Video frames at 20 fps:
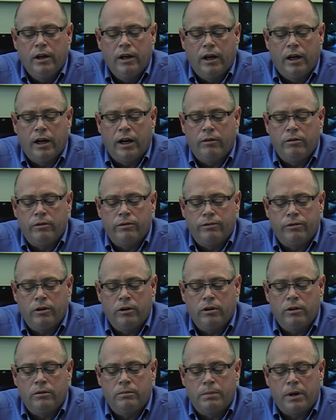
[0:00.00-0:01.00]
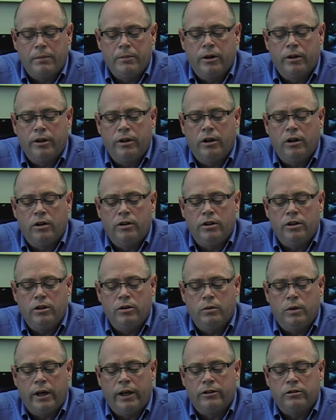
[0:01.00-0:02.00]
And I refer primarily here to the
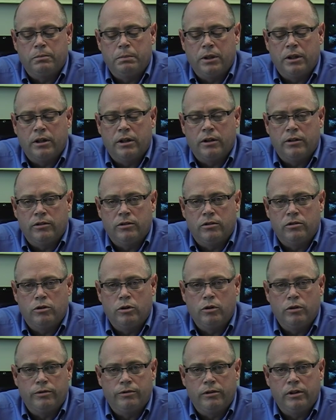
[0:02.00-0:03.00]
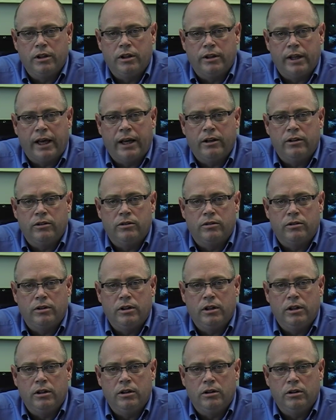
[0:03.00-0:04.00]
US because, truthfully, that is
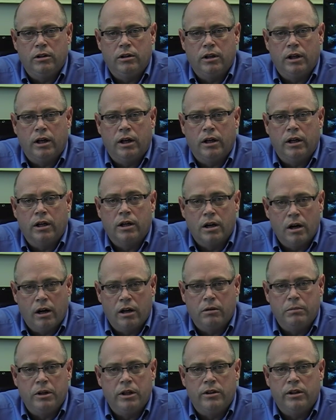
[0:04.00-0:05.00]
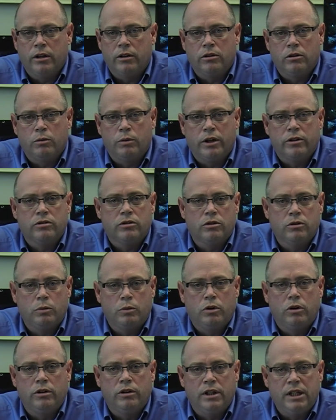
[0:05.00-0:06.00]
the economy that the rest of the
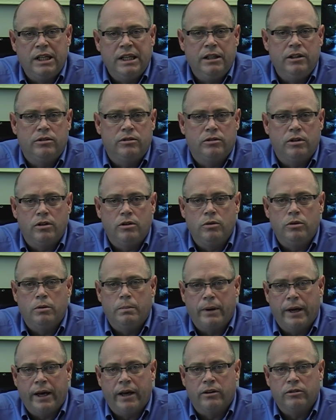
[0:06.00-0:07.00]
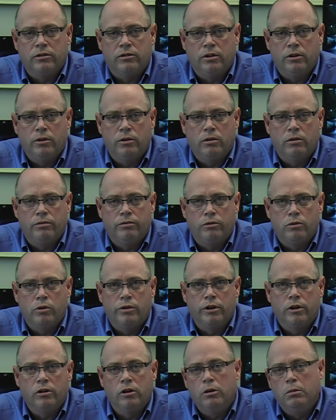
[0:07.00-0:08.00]
world needs to do the best in order for
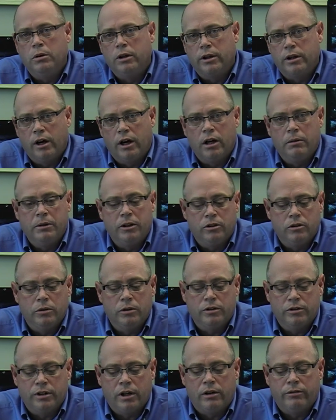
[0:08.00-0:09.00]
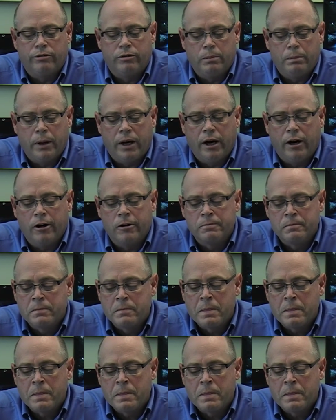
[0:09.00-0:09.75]
the global economy to itself repair.